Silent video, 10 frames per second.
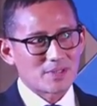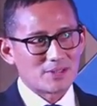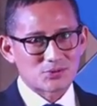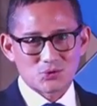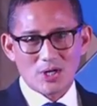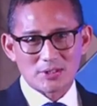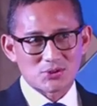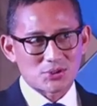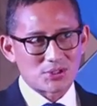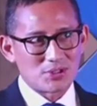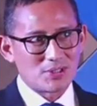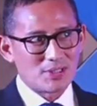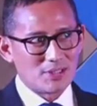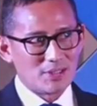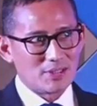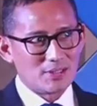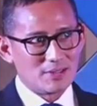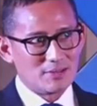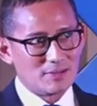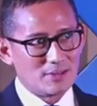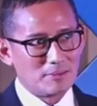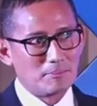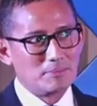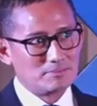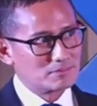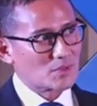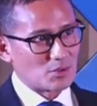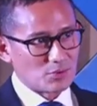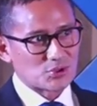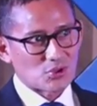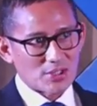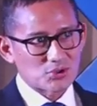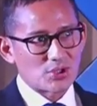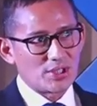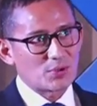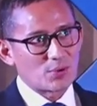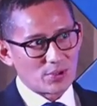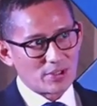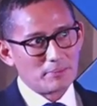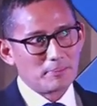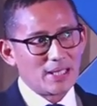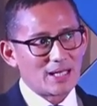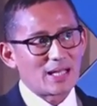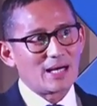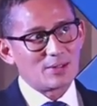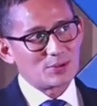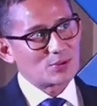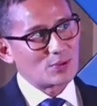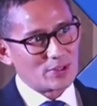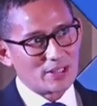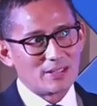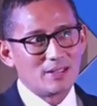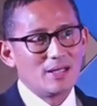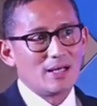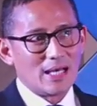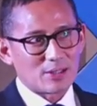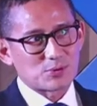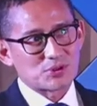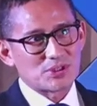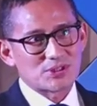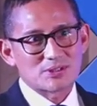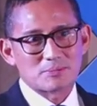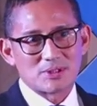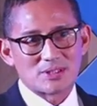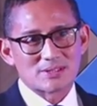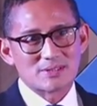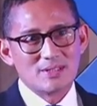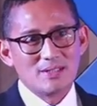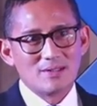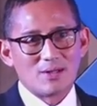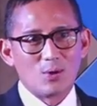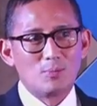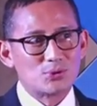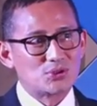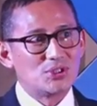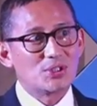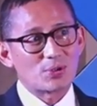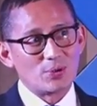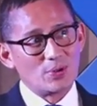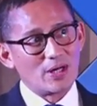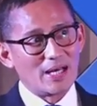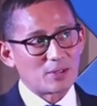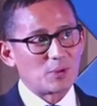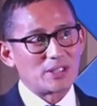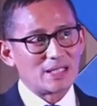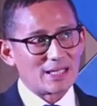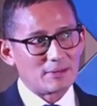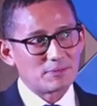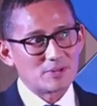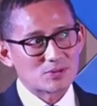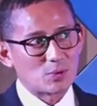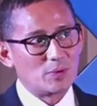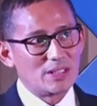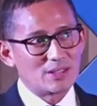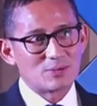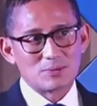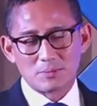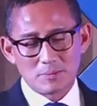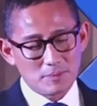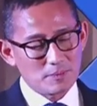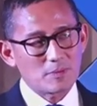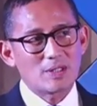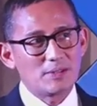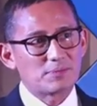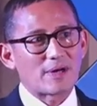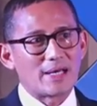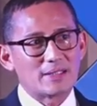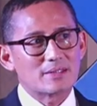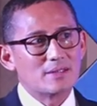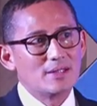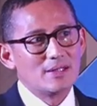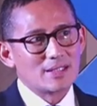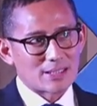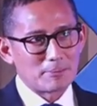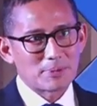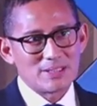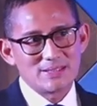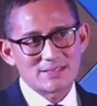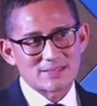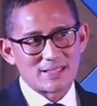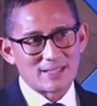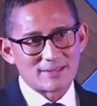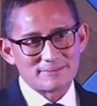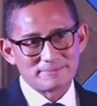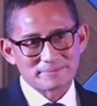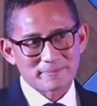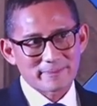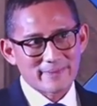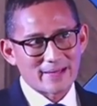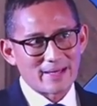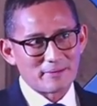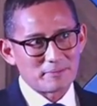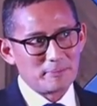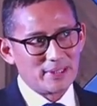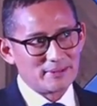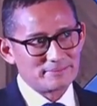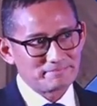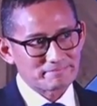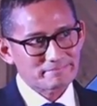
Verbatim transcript: structure uh, a, a, restructuring or a bailout or an acquisitions because almost zero equity left. So we need to really find companies that have been